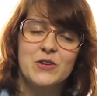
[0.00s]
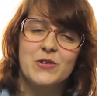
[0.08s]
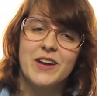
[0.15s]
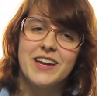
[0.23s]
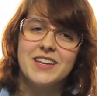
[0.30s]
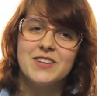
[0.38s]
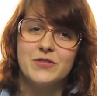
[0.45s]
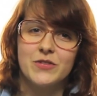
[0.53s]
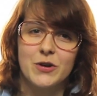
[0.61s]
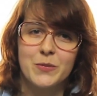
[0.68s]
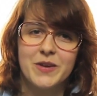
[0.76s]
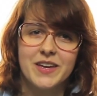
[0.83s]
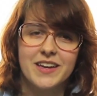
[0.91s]
Create an
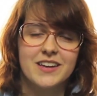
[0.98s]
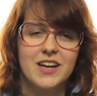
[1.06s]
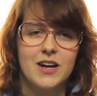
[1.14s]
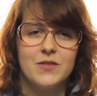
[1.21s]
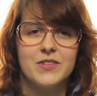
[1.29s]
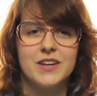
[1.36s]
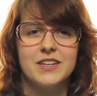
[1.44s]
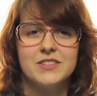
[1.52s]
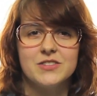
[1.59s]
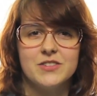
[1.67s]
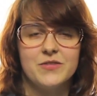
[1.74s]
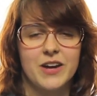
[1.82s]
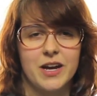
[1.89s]
affirming and
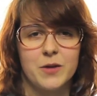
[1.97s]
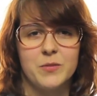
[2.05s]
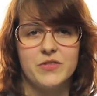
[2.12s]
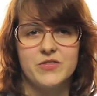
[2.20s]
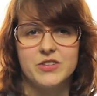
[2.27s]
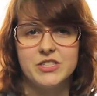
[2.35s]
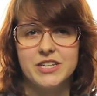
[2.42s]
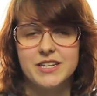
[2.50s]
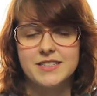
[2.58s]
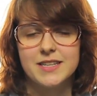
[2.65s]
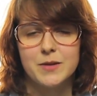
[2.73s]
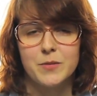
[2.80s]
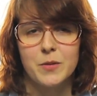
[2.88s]
confidential environment for
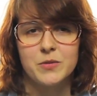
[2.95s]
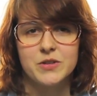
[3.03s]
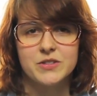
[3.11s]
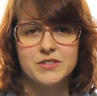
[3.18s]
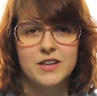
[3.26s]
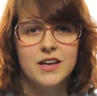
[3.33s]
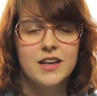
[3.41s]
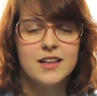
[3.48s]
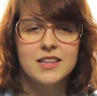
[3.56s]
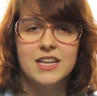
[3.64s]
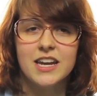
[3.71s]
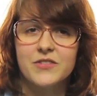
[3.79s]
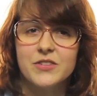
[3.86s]
GSA members
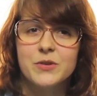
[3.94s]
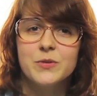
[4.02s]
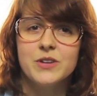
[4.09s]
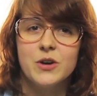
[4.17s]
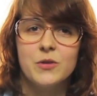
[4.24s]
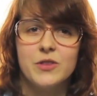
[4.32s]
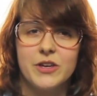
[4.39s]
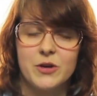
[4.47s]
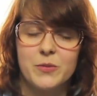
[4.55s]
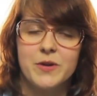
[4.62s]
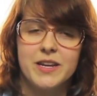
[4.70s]
let everyone know that your